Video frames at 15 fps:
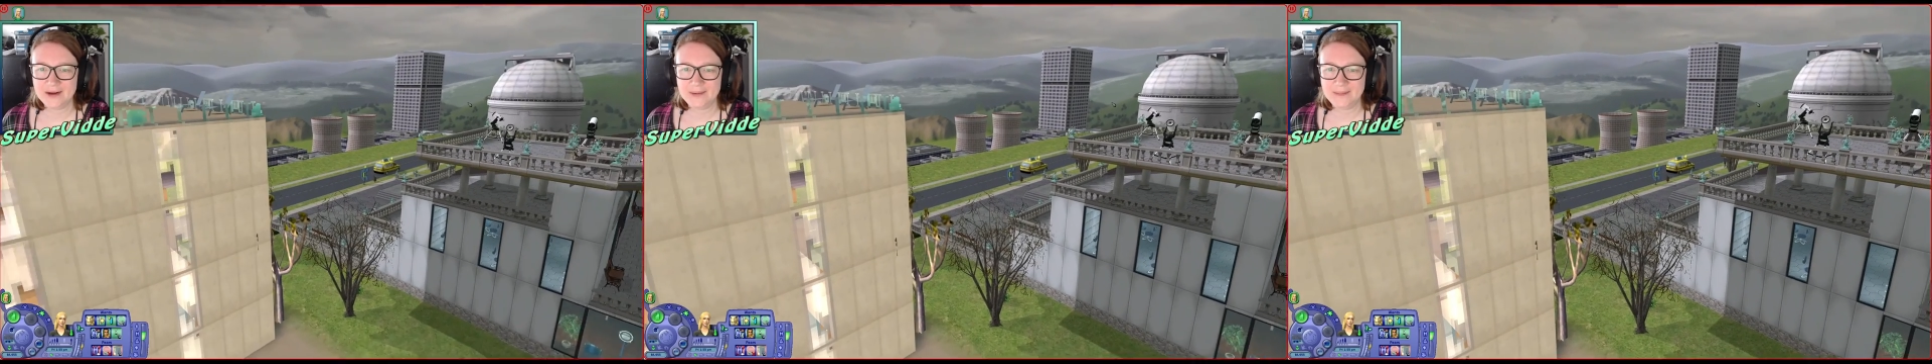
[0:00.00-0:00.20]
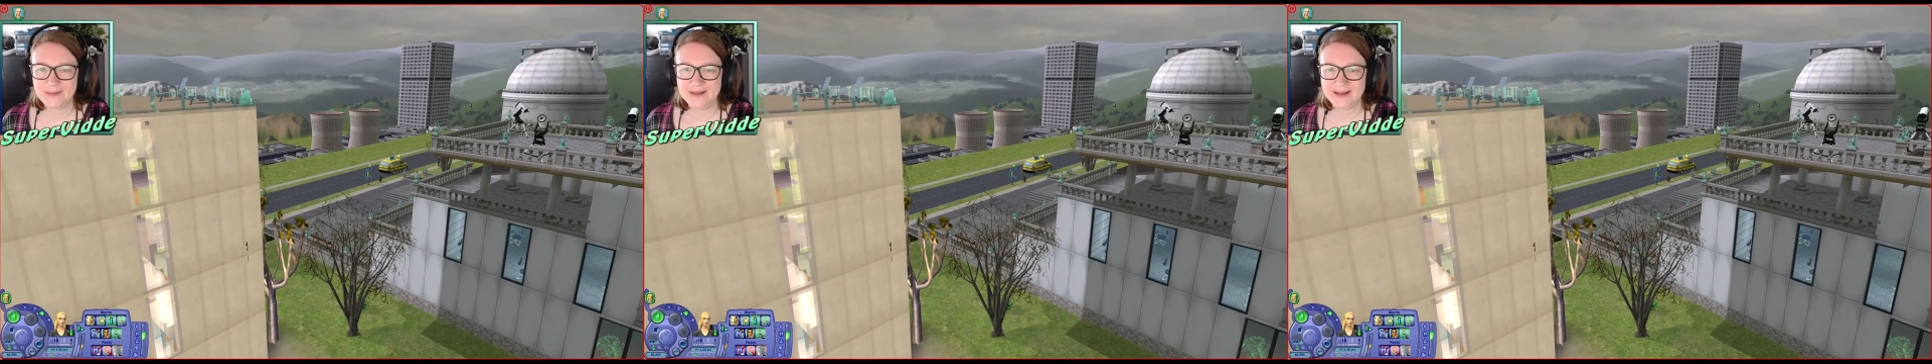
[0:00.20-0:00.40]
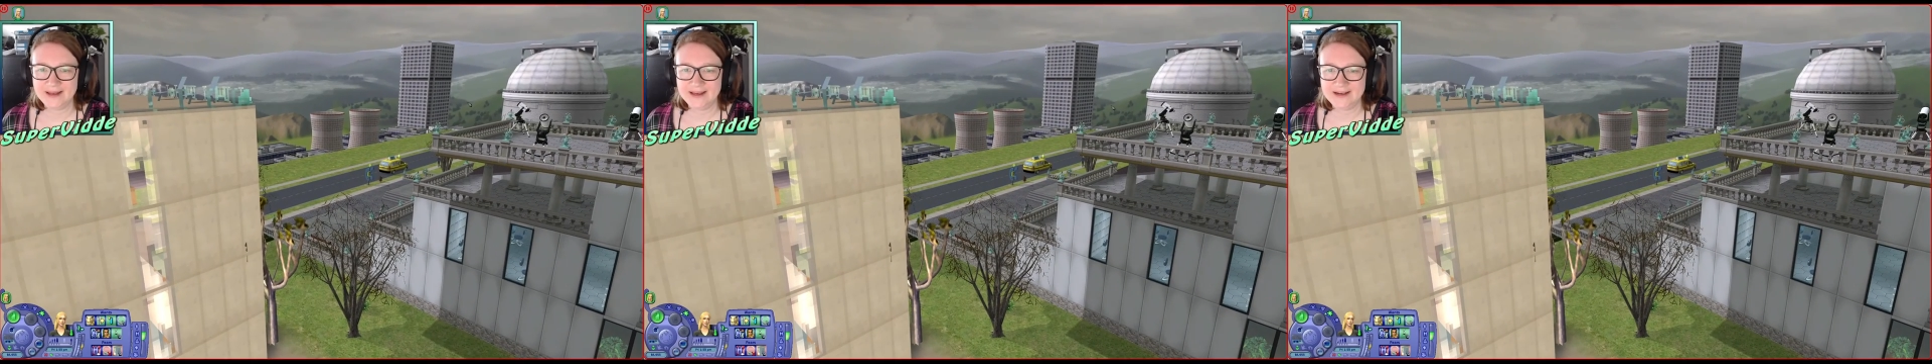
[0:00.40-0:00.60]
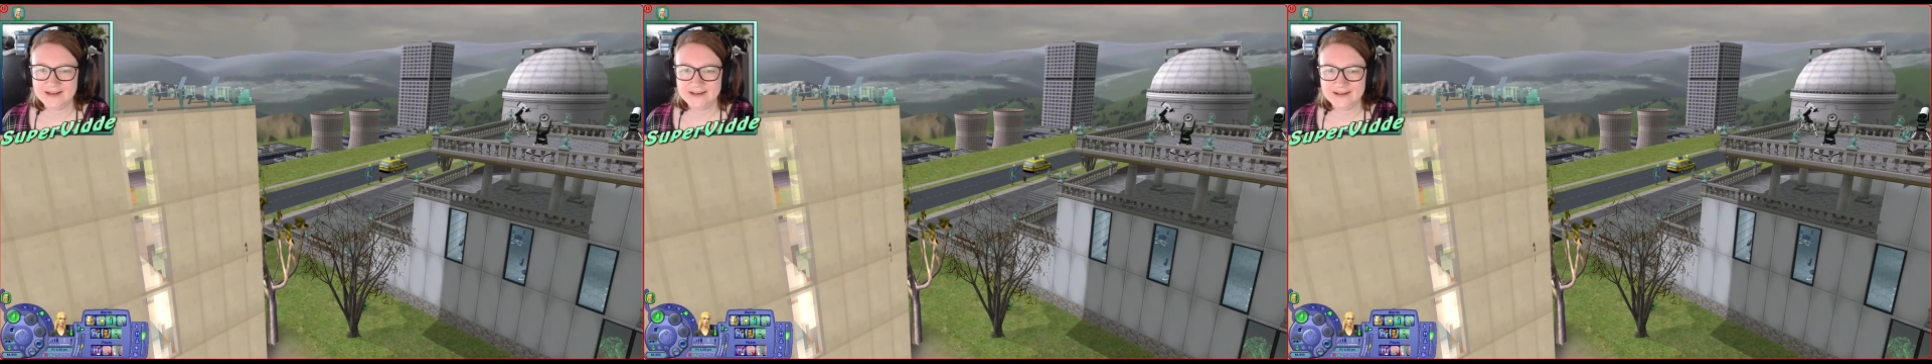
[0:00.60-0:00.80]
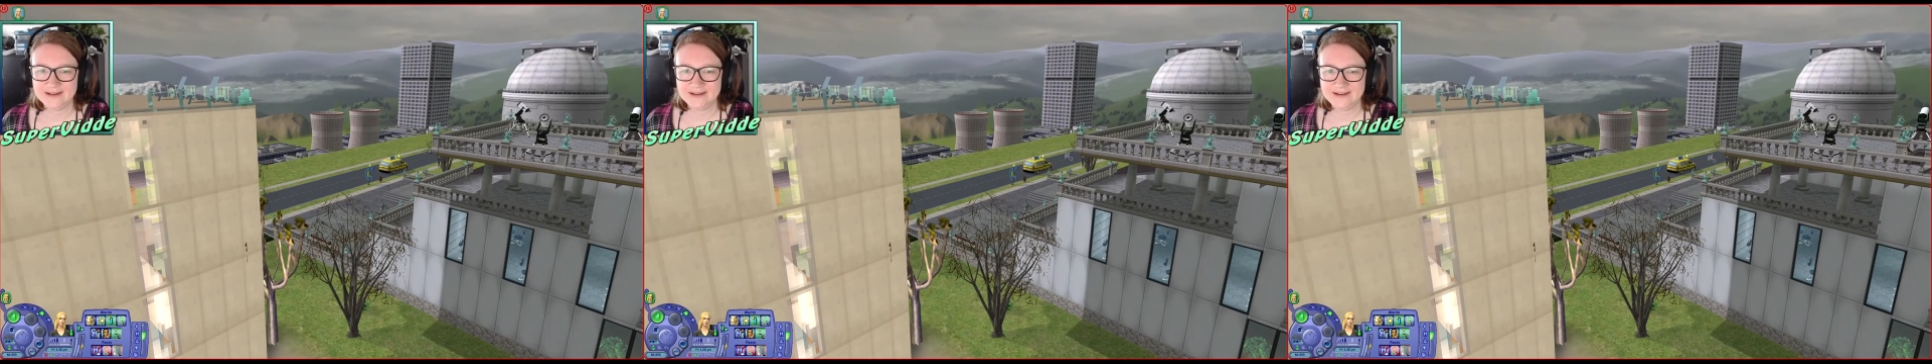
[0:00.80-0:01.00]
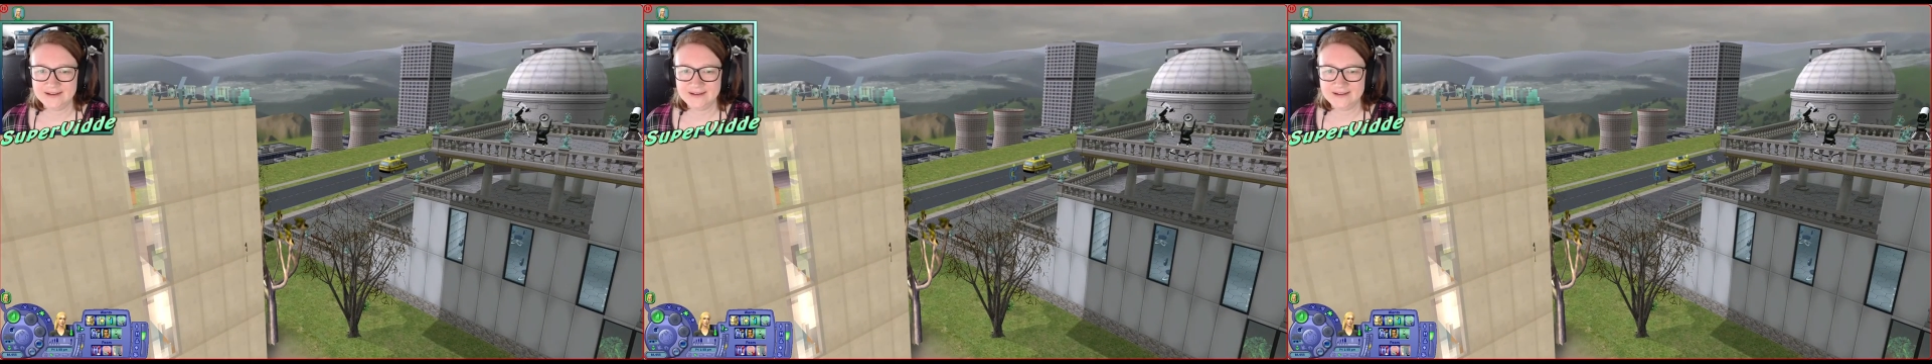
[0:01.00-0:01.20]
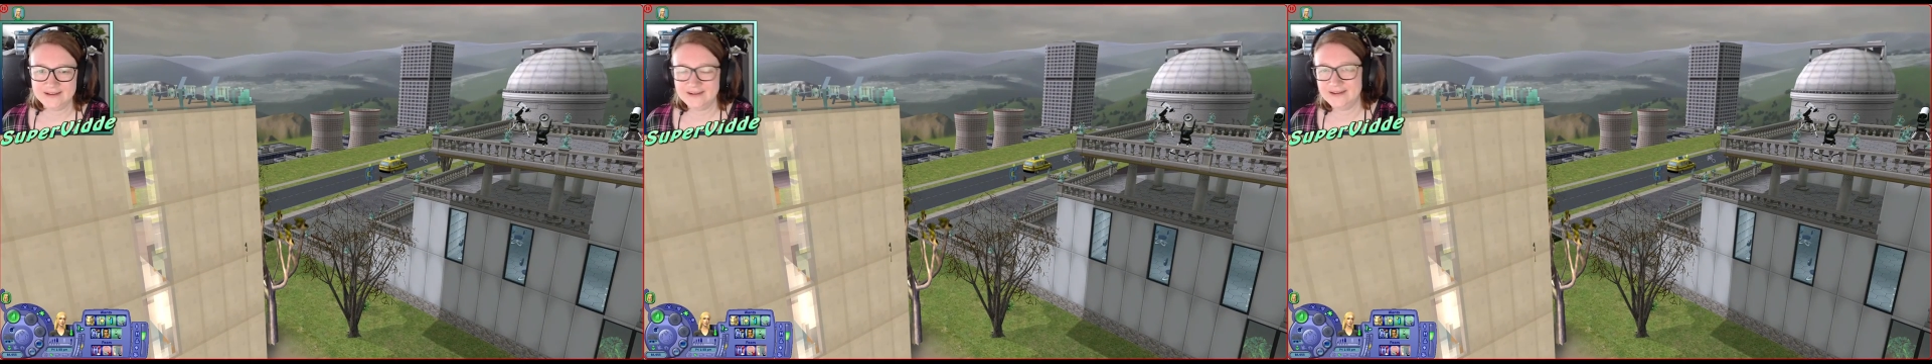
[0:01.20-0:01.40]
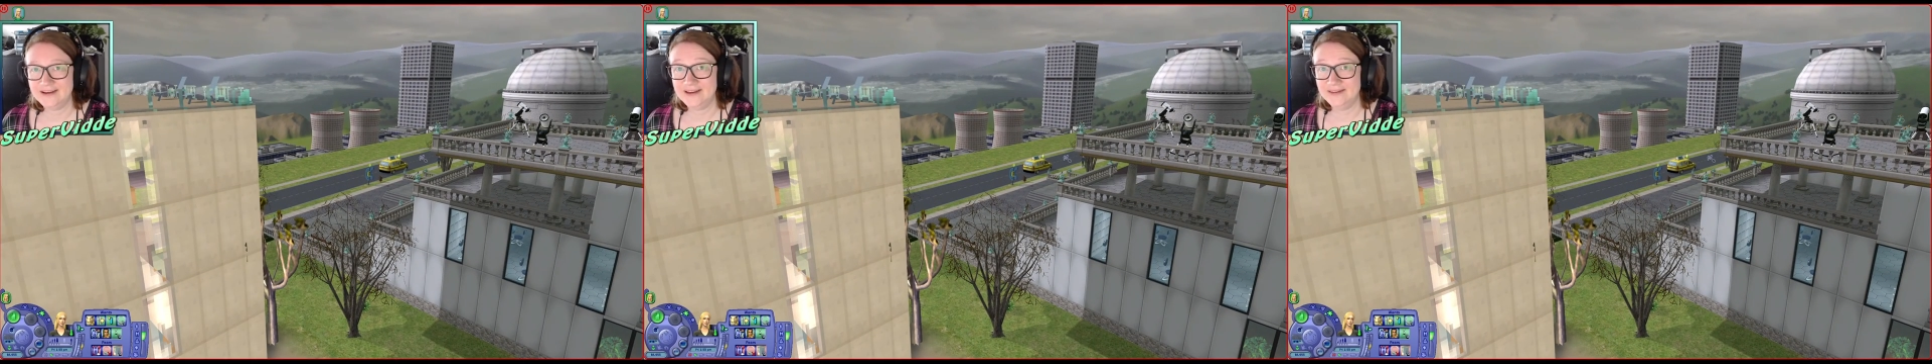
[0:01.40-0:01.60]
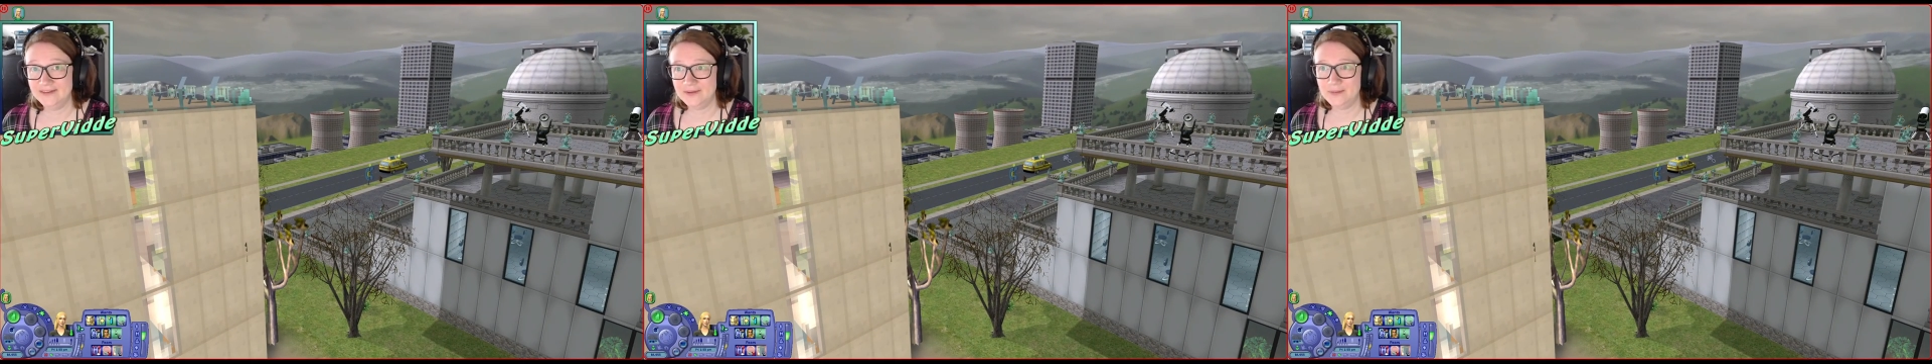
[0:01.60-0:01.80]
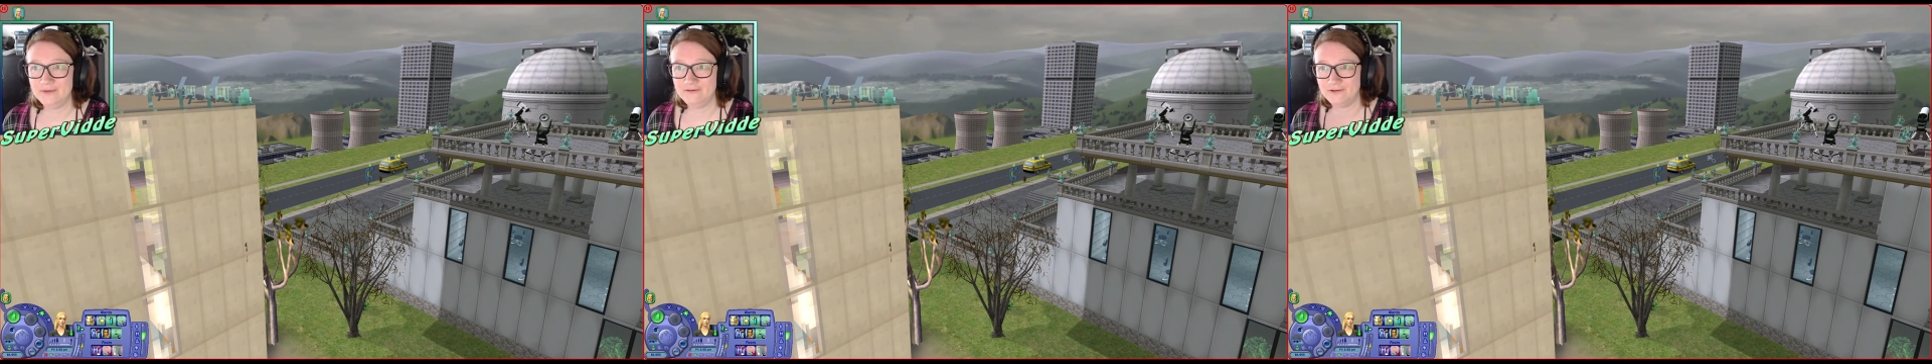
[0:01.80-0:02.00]
played in the
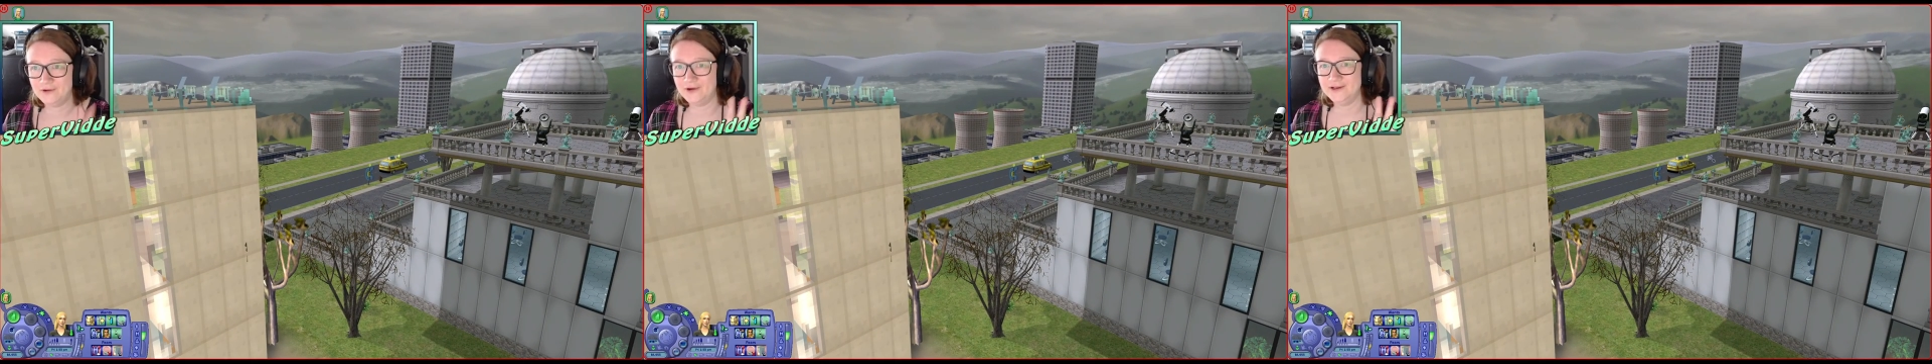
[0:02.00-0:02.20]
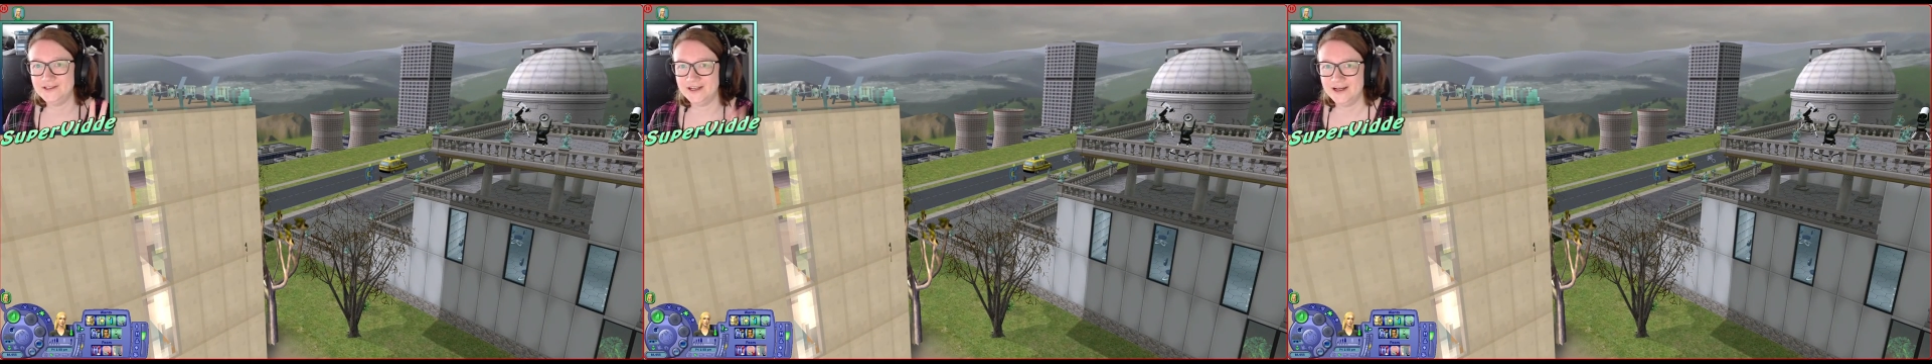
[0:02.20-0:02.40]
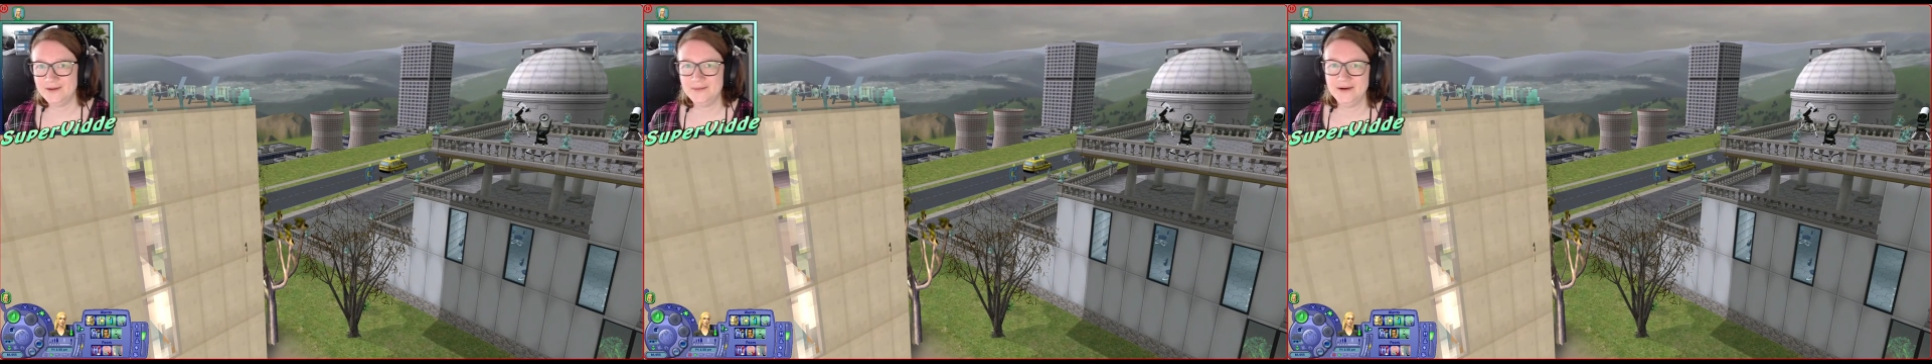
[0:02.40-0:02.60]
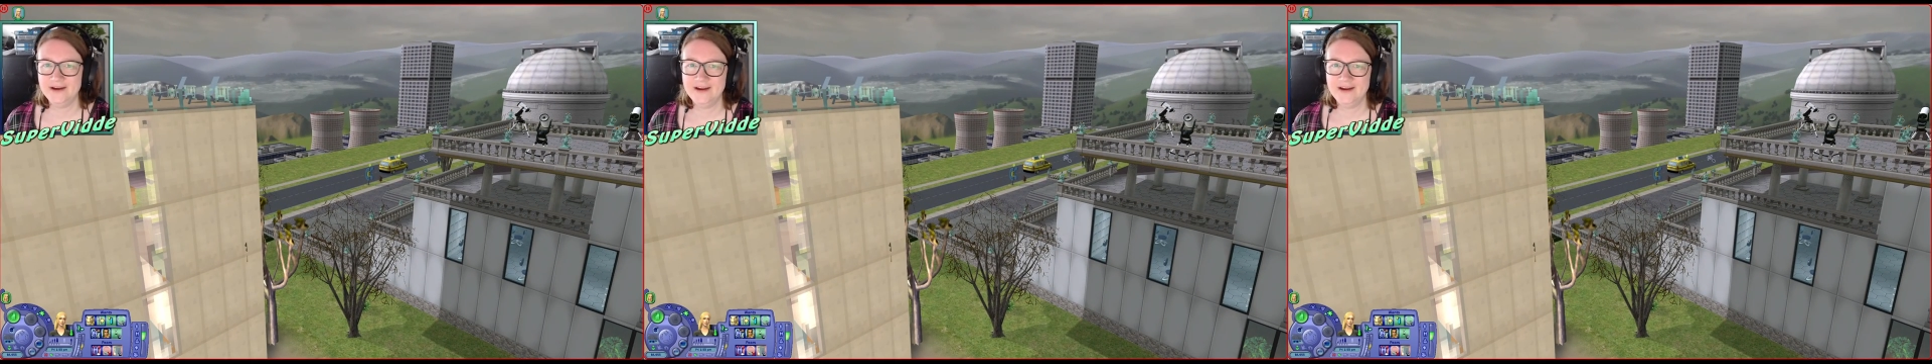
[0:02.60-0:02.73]
before time.